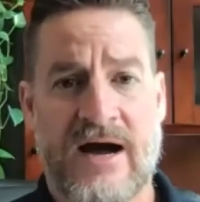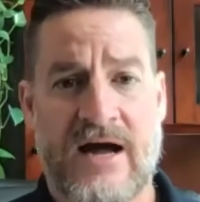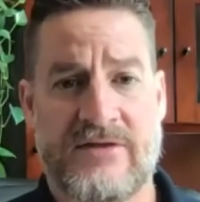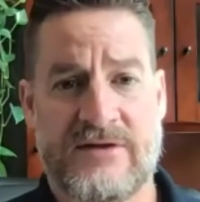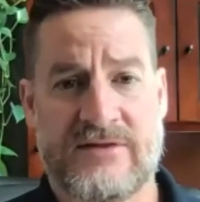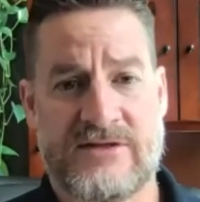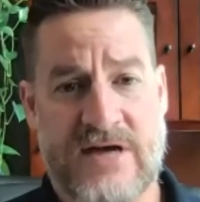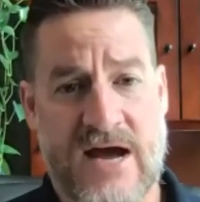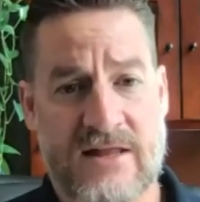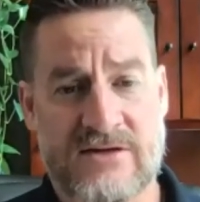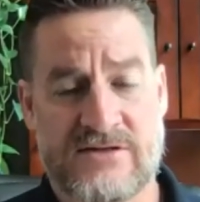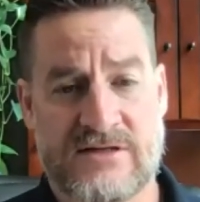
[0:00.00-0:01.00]
I think the
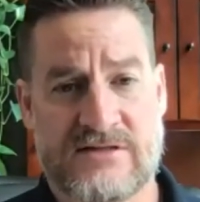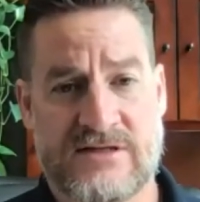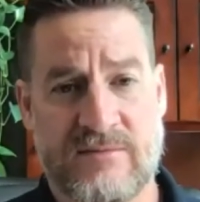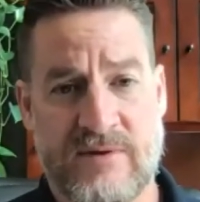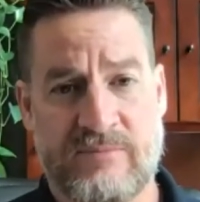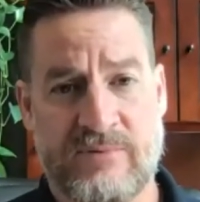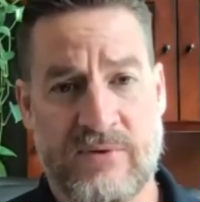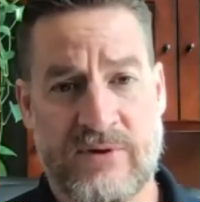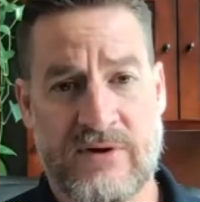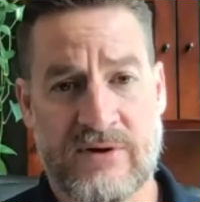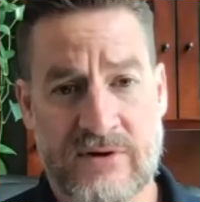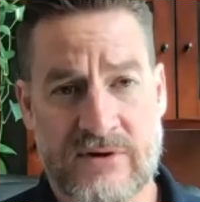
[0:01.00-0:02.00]
challenge that some
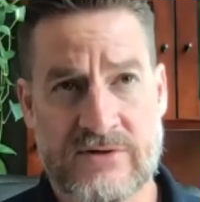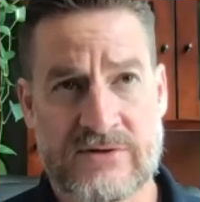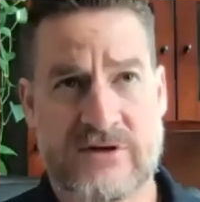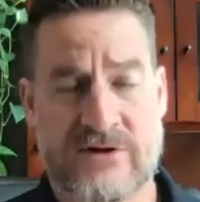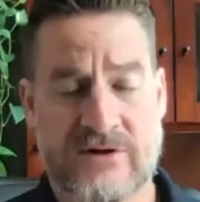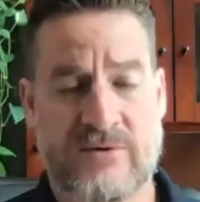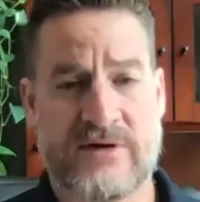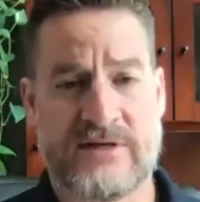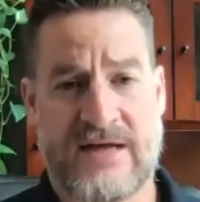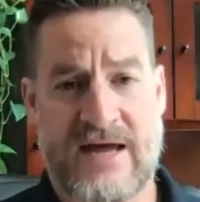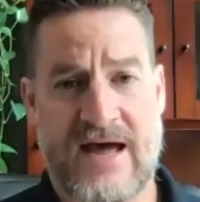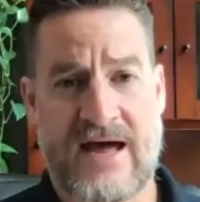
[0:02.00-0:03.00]
employers are going
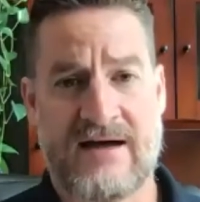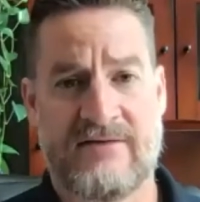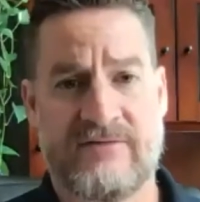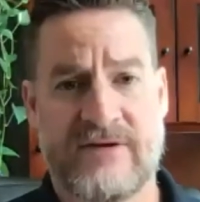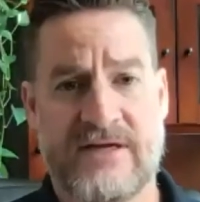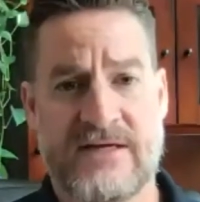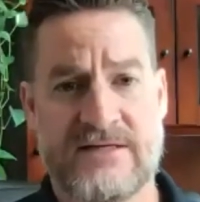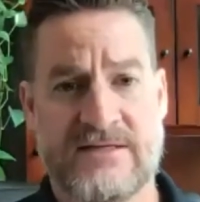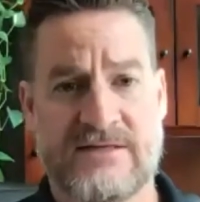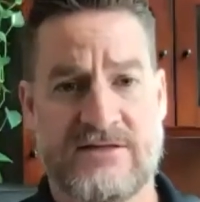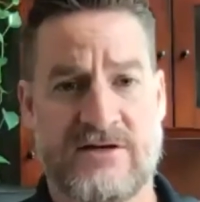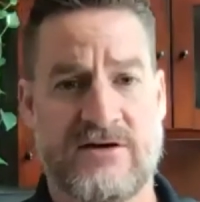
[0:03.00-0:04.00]
to have
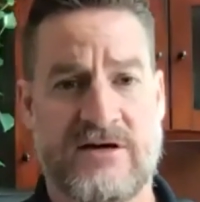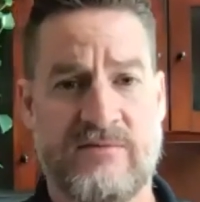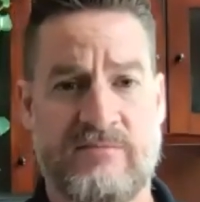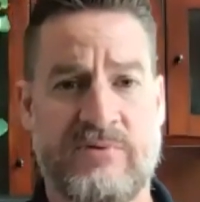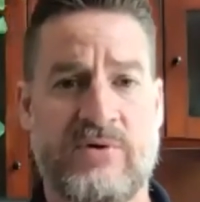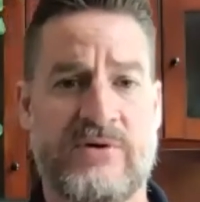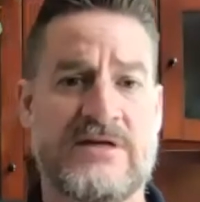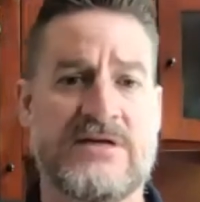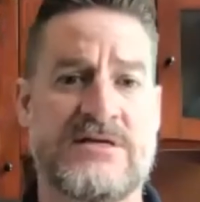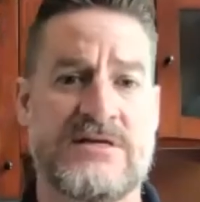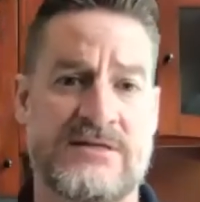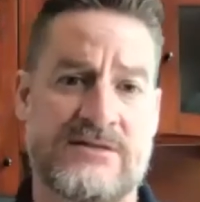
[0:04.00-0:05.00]
is their
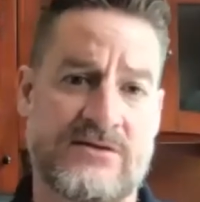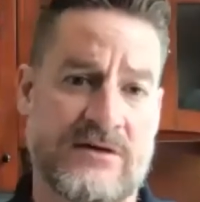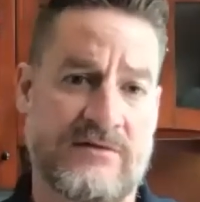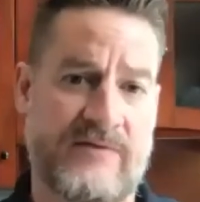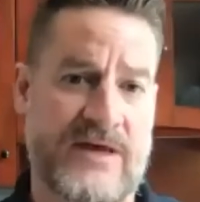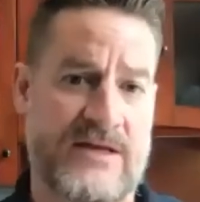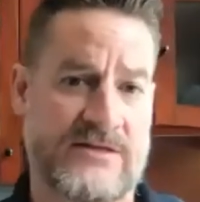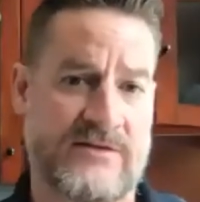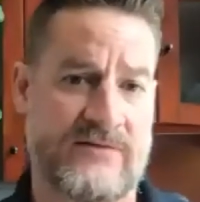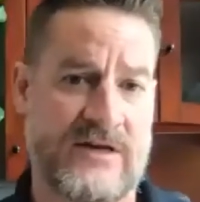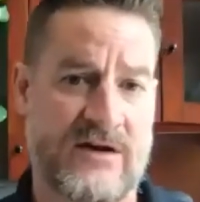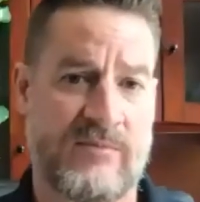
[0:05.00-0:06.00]
employees took advantage of
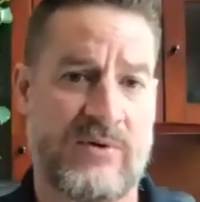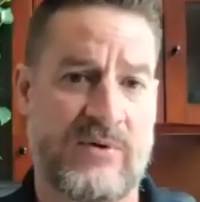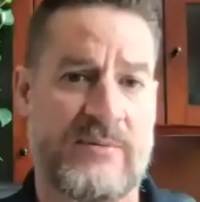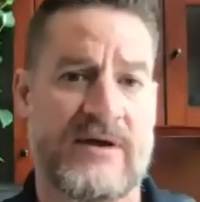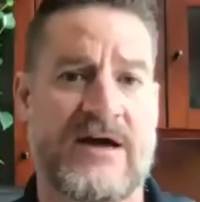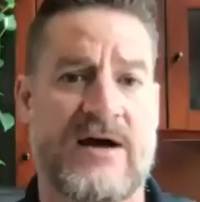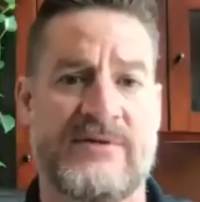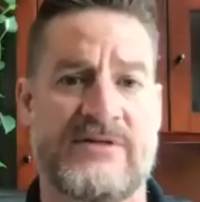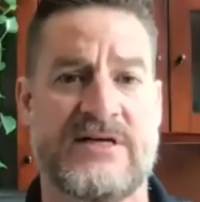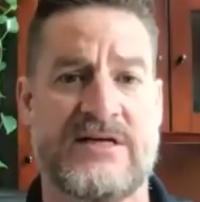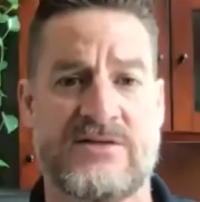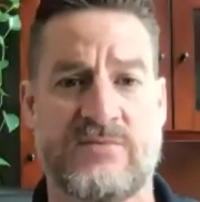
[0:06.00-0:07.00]
the unemployment
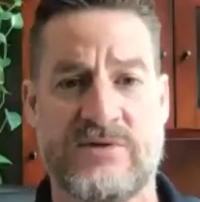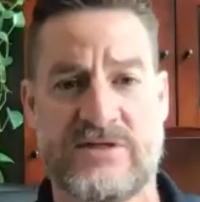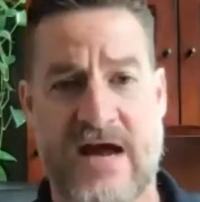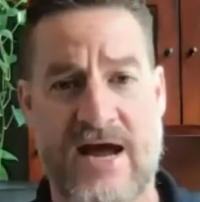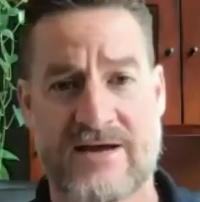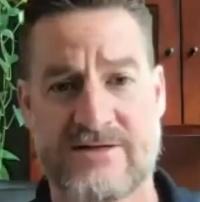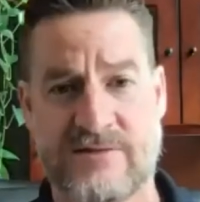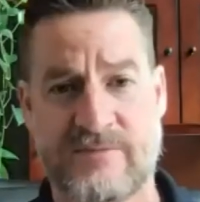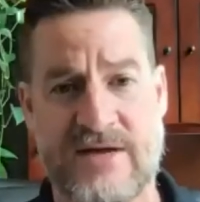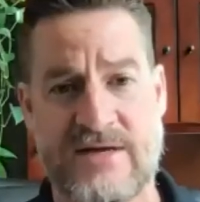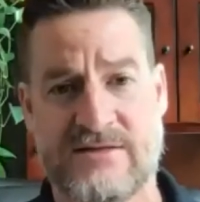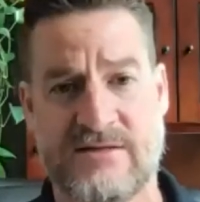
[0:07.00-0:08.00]
compensation, which actually
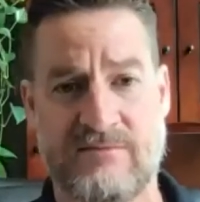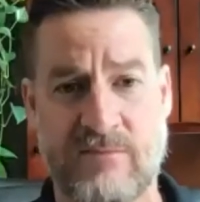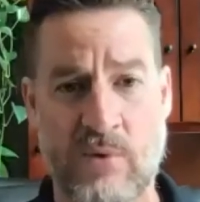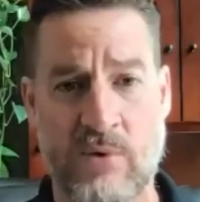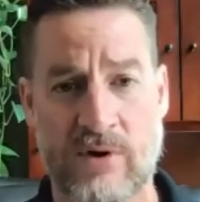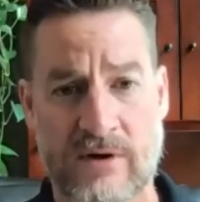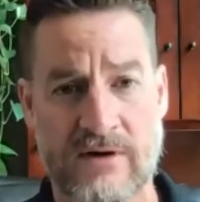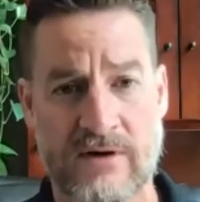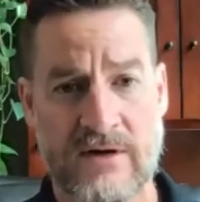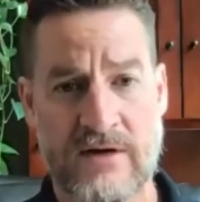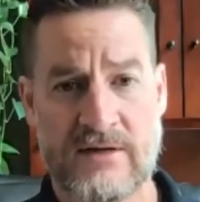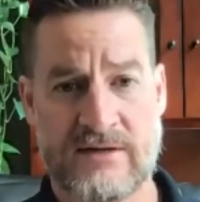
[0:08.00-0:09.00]
pays them more
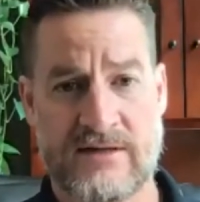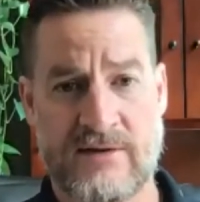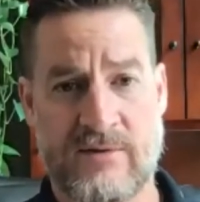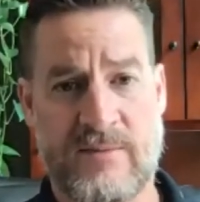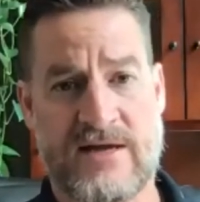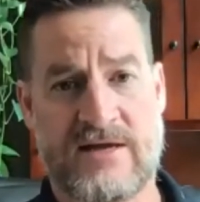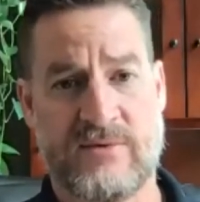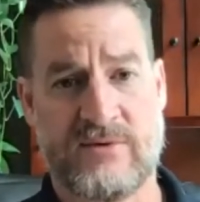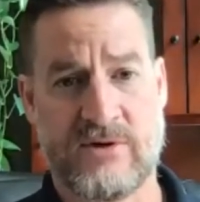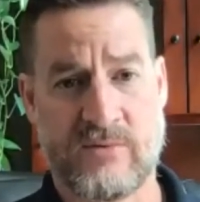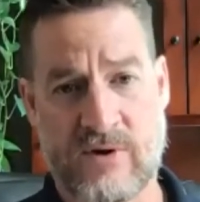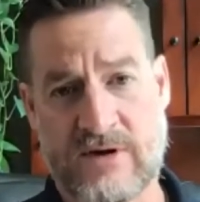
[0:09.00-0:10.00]
than they were making when
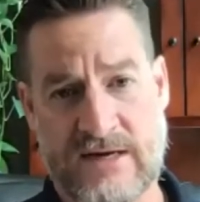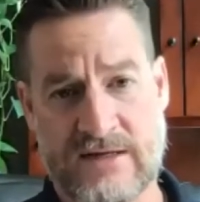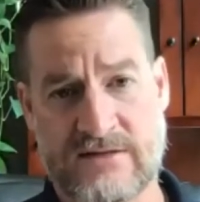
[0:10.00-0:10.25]
they're working.